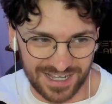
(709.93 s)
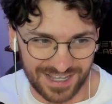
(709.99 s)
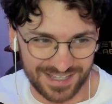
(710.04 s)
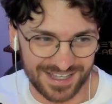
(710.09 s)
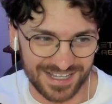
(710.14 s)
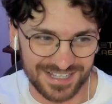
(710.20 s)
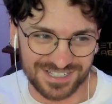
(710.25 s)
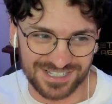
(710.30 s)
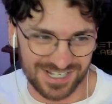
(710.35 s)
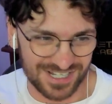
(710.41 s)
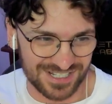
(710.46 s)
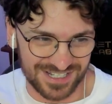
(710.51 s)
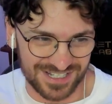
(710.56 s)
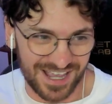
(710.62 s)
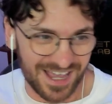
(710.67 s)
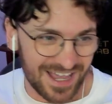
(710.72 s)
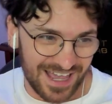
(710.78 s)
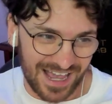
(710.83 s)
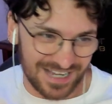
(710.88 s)
that's just
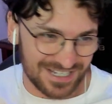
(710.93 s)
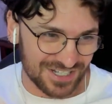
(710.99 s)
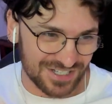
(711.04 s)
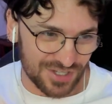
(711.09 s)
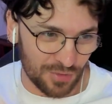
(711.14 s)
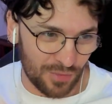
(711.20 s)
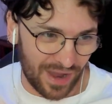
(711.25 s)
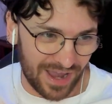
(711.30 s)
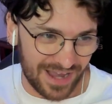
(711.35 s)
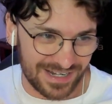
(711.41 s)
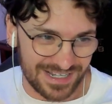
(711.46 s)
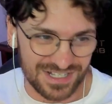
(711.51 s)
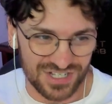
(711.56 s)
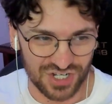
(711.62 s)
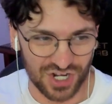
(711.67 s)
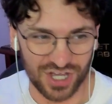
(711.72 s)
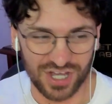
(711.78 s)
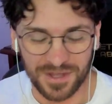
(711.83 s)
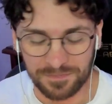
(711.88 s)
that's just the way it is.
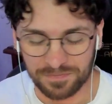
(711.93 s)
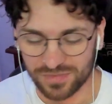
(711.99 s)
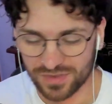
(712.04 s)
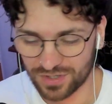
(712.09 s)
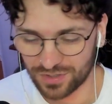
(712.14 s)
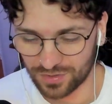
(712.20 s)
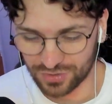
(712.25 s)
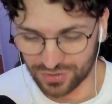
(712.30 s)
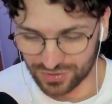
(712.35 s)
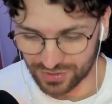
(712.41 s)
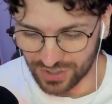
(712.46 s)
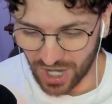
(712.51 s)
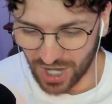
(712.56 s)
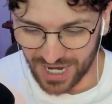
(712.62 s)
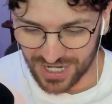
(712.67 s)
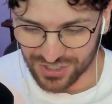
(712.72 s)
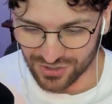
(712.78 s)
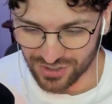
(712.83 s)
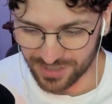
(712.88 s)
You know,
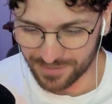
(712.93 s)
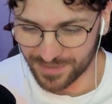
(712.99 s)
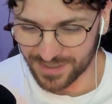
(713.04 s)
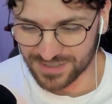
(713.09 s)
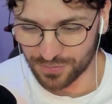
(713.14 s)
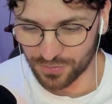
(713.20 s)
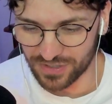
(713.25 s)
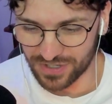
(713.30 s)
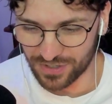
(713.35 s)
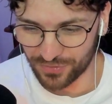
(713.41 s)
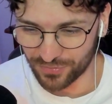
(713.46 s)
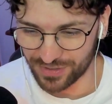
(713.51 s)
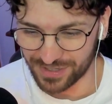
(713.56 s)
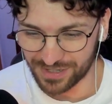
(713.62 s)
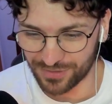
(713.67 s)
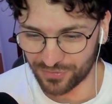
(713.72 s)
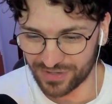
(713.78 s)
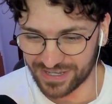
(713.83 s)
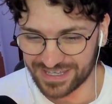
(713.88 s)
guy streamers, we
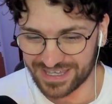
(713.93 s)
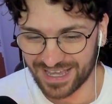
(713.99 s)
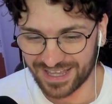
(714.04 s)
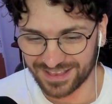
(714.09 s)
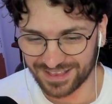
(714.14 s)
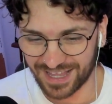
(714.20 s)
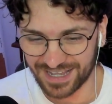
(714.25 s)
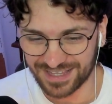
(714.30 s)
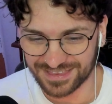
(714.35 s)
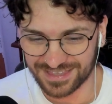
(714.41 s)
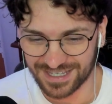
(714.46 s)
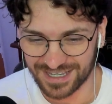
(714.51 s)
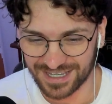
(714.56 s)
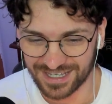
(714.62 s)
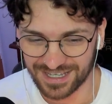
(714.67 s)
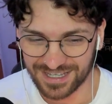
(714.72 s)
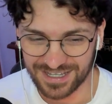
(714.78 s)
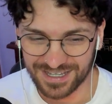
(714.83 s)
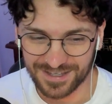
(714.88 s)
we we get like
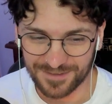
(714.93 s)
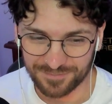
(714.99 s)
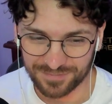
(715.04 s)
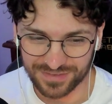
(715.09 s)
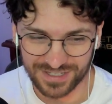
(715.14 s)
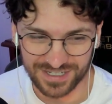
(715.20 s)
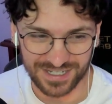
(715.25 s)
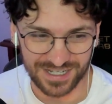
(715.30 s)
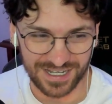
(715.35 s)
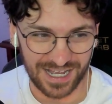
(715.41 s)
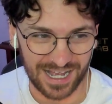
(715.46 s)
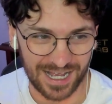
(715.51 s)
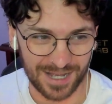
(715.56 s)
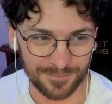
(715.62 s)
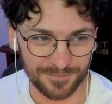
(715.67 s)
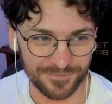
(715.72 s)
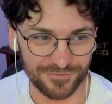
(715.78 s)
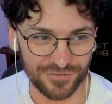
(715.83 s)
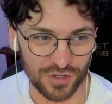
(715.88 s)
the the
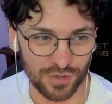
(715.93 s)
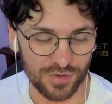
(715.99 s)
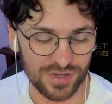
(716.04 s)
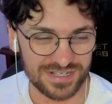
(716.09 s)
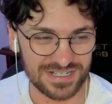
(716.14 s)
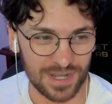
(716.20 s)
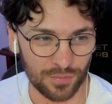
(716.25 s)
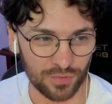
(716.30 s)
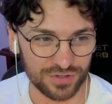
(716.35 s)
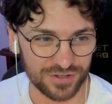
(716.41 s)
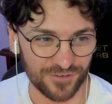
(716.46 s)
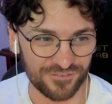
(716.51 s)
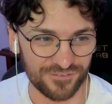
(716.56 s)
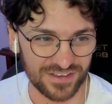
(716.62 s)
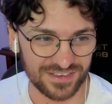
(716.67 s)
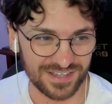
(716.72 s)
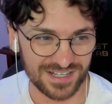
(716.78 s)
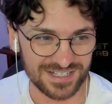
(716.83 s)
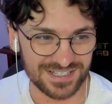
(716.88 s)
um, viewers that will
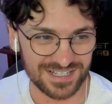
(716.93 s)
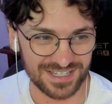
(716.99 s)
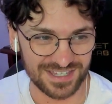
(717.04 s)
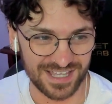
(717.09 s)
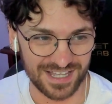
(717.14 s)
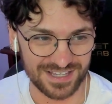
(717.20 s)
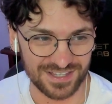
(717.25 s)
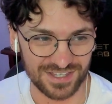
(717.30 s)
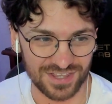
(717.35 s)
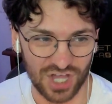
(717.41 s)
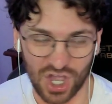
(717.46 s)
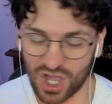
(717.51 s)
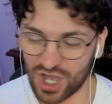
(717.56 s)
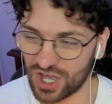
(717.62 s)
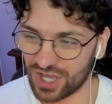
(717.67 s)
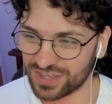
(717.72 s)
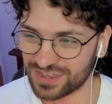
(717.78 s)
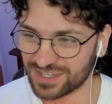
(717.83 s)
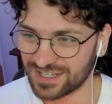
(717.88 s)
defend us to the end of the
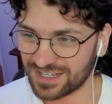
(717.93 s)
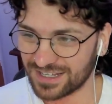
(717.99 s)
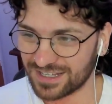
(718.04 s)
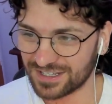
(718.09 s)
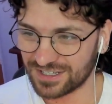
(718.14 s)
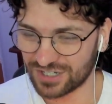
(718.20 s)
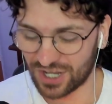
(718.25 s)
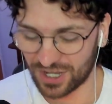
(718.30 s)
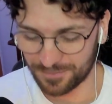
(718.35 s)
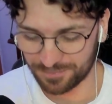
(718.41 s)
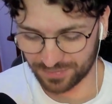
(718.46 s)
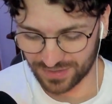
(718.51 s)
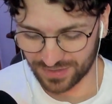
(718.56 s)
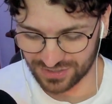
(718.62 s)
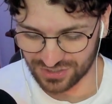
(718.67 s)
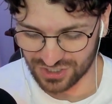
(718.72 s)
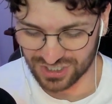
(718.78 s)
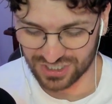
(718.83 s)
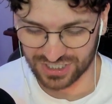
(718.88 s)
earth. You know,
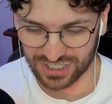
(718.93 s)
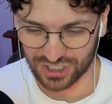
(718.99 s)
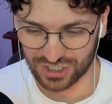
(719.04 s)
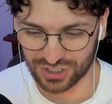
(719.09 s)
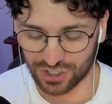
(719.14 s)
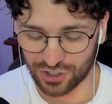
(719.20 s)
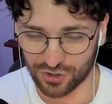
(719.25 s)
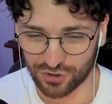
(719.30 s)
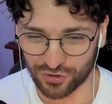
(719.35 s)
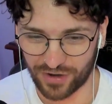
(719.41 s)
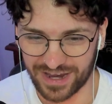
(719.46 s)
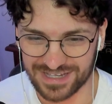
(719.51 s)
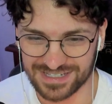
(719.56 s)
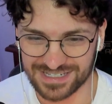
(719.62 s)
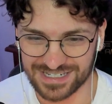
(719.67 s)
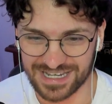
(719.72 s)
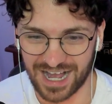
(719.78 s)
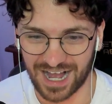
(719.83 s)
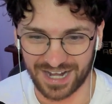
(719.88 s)
just the the
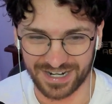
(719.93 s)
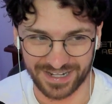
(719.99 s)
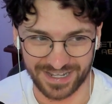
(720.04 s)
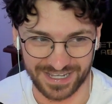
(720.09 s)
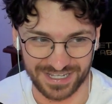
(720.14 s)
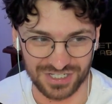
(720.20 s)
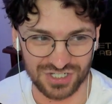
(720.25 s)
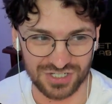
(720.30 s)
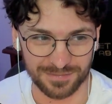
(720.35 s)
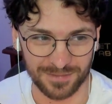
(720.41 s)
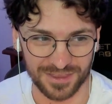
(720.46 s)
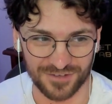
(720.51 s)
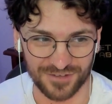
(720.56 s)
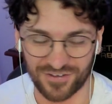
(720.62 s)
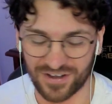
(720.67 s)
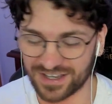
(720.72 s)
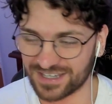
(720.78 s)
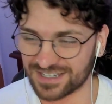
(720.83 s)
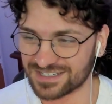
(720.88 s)
crazy unhinged
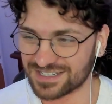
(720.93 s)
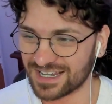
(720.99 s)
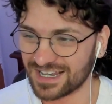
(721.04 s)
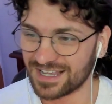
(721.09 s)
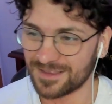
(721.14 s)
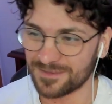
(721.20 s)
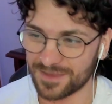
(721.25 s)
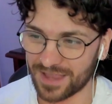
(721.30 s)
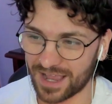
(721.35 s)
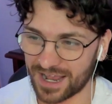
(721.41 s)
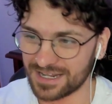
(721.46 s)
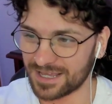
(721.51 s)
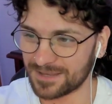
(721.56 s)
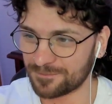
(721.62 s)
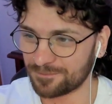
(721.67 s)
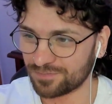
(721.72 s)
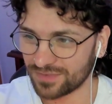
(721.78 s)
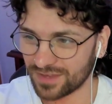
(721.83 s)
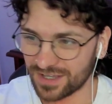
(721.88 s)
motherfuckers. And
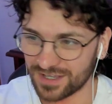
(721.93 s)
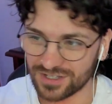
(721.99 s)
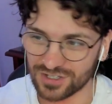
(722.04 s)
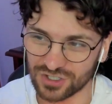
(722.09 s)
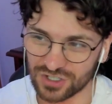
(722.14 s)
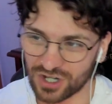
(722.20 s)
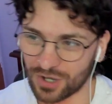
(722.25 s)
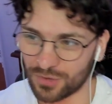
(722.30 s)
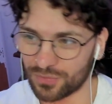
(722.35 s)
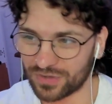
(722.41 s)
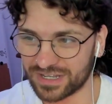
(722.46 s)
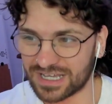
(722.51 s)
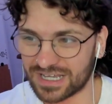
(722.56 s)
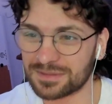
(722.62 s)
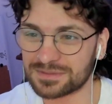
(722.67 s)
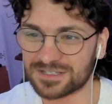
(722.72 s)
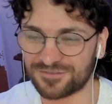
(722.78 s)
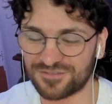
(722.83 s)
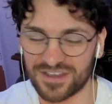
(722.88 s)
then you know, when it
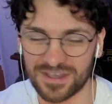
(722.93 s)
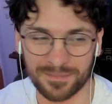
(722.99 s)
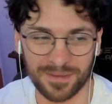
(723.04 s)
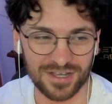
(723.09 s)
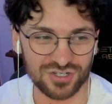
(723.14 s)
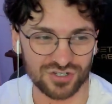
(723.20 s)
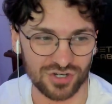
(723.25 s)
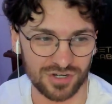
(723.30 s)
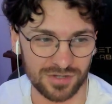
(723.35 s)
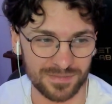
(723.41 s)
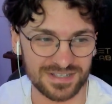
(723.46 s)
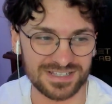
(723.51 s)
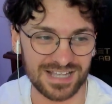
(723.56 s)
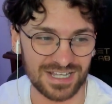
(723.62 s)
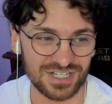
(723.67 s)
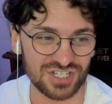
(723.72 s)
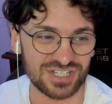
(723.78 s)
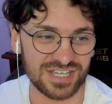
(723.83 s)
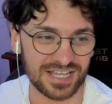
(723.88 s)
comes to female streamers,
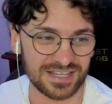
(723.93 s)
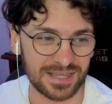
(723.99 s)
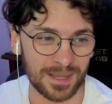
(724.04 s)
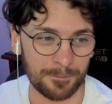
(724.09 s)
they just get the